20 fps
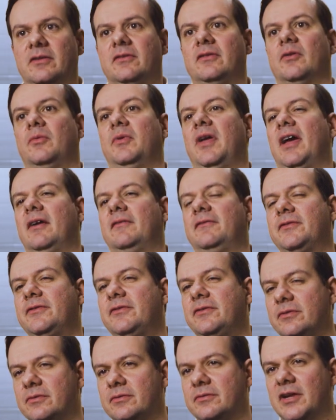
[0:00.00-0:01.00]
So we have
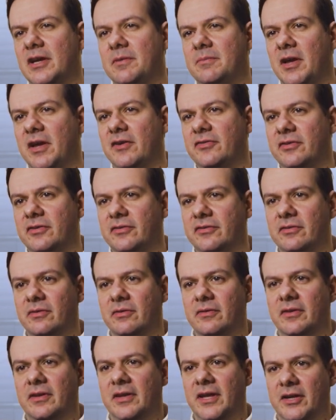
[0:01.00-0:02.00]
two dimensions
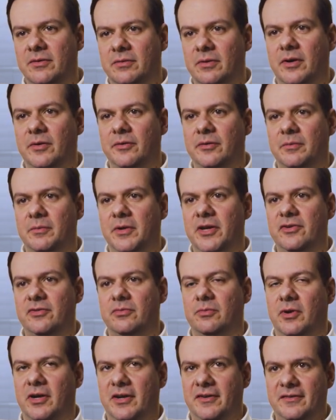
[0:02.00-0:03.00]
on the network
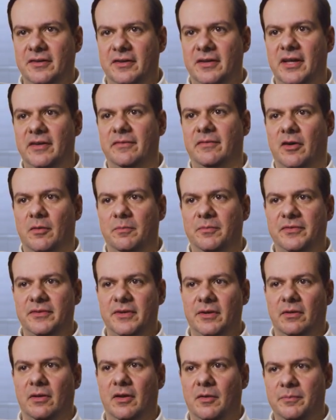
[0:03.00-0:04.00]
automation. One is the
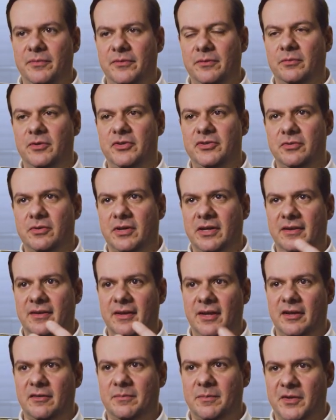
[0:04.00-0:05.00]
DevOps, which you can
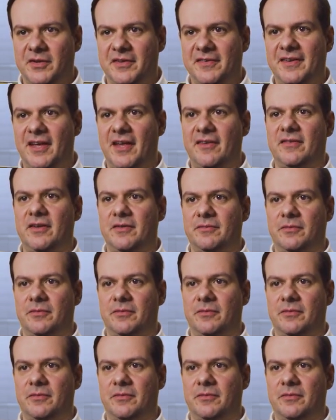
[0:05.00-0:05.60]
think about the CI/CD